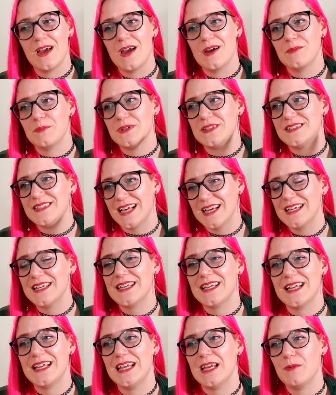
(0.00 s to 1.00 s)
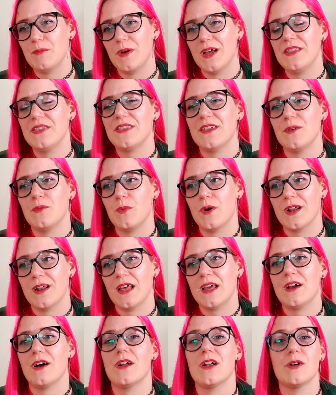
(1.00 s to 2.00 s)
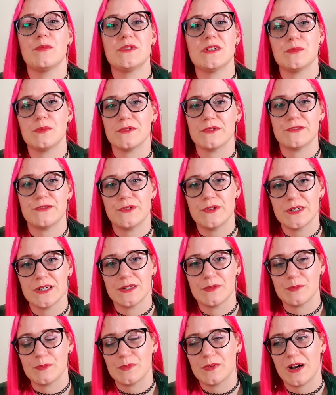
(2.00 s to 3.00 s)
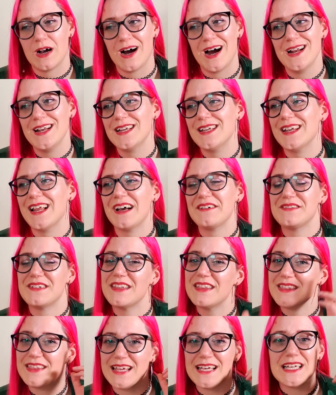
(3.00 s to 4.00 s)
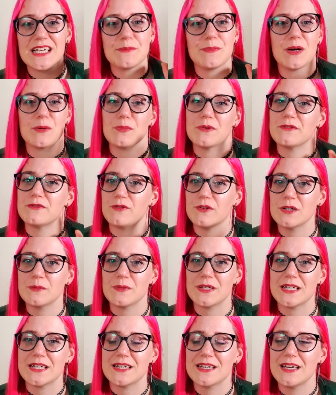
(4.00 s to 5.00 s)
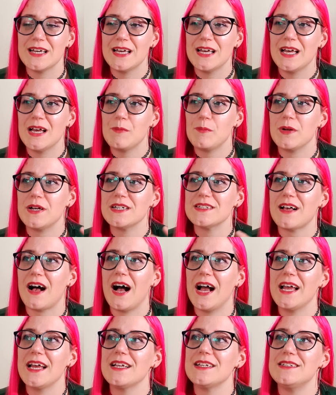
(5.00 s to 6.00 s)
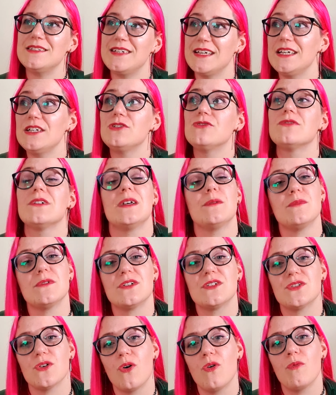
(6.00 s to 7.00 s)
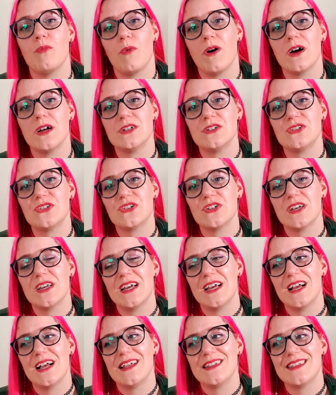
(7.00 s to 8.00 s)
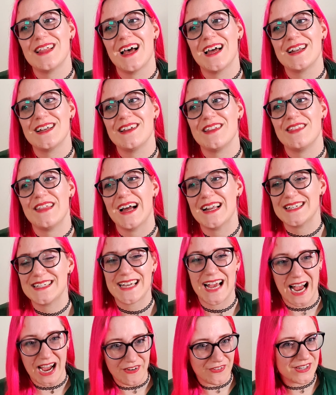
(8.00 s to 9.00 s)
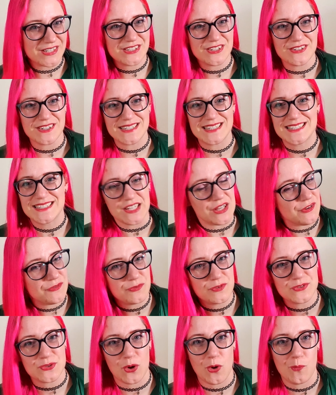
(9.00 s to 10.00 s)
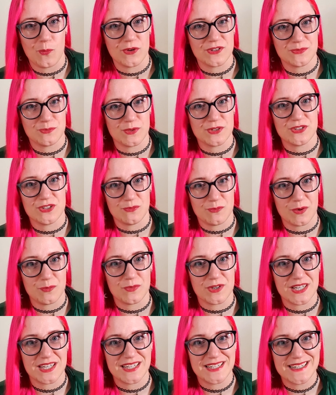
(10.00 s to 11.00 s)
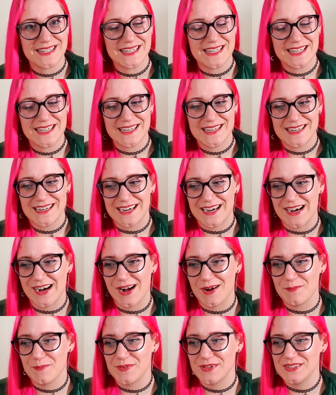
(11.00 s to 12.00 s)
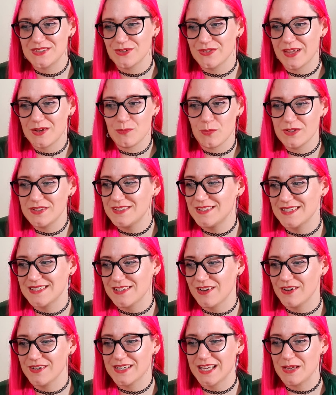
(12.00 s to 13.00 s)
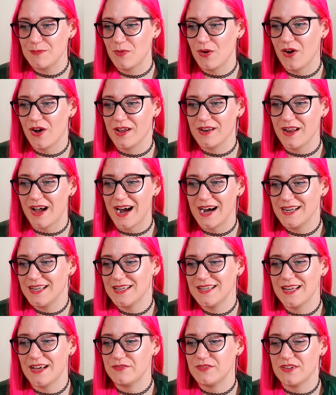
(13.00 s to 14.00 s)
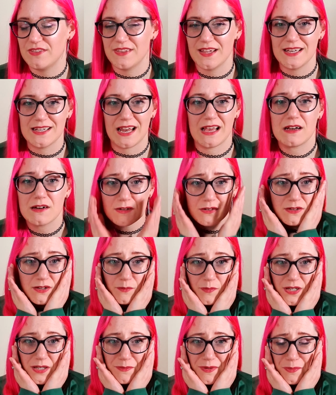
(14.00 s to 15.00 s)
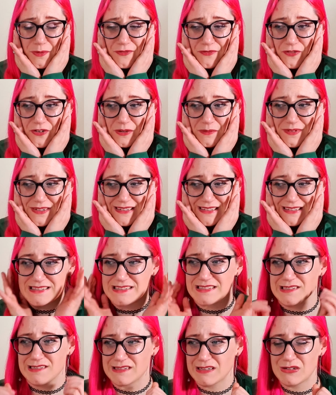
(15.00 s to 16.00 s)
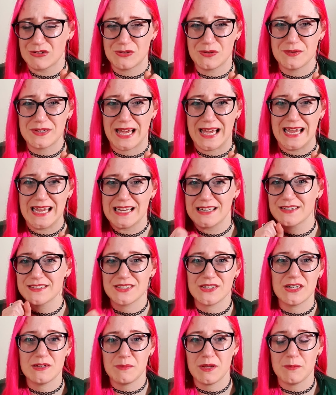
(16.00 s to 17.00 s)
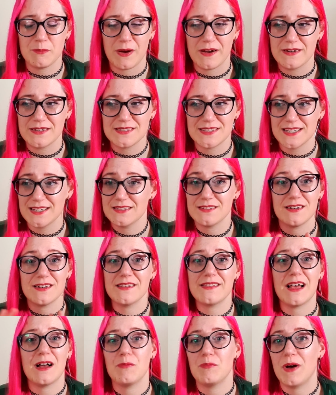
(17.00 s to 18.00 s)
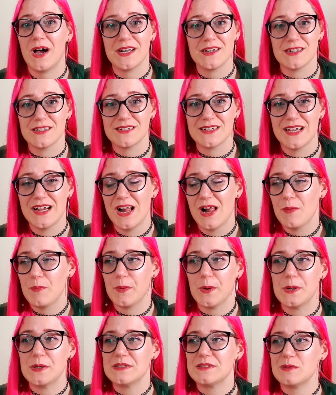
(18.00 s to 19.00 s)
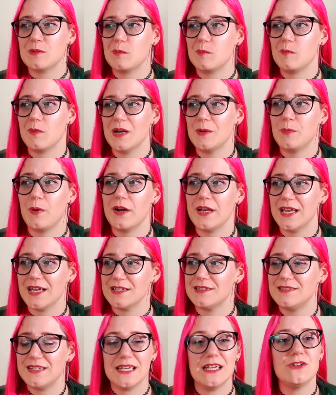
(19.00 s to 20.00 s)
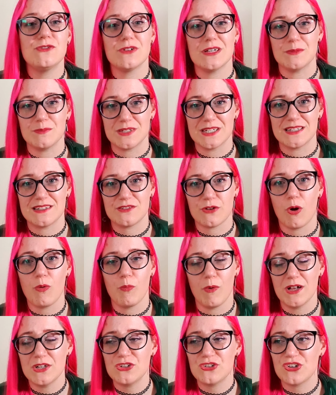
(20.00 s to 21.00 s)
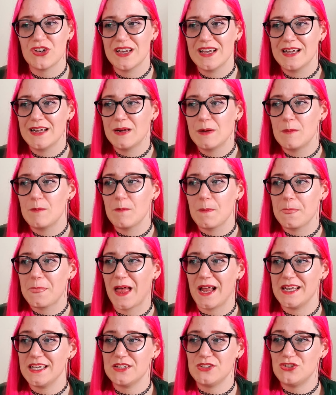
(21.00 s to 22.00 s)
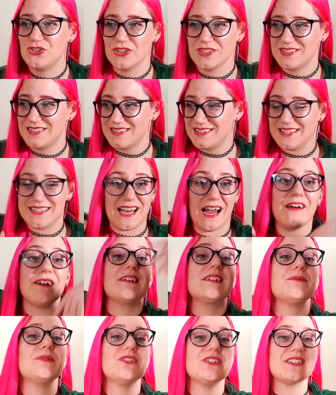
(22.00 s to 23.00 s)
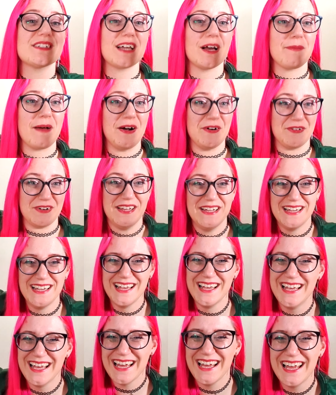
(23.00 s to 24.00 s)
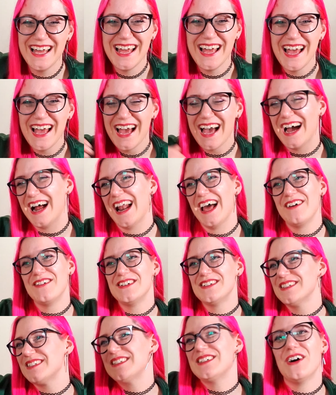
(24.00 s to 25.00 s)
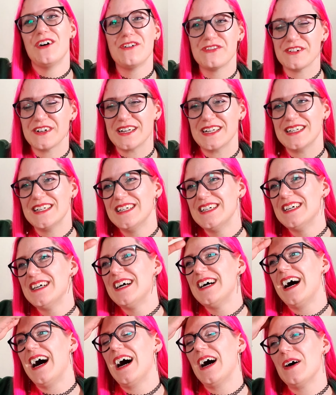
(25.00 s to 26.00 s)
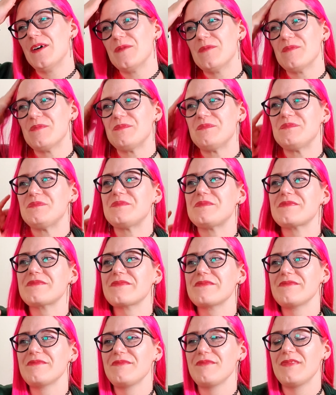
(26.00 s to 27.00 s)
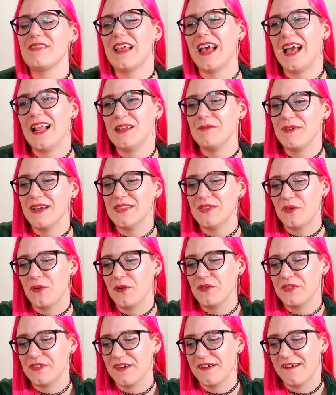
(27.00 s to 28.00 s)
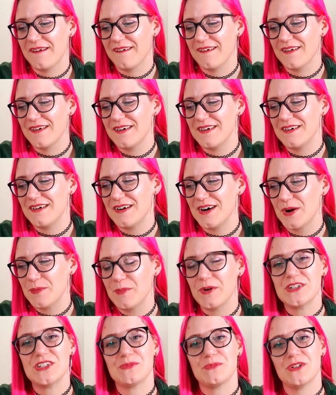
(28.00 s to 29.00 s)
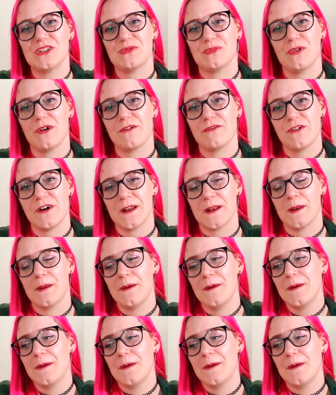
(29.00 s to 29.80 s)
But secondly, it meant that when I got up to perform, I didn't have to think about performing because I had daydreamed so much that character itself was almost muscle memory. So then once the song came on, I didn't have to think like, oh, I'm going to be performing it going to look okay or is it going to be embarrassing? None of that mattered because my body had daydreamed it so much that the character would just come out and I would just go for it. And it made the whole thing much, much more fun.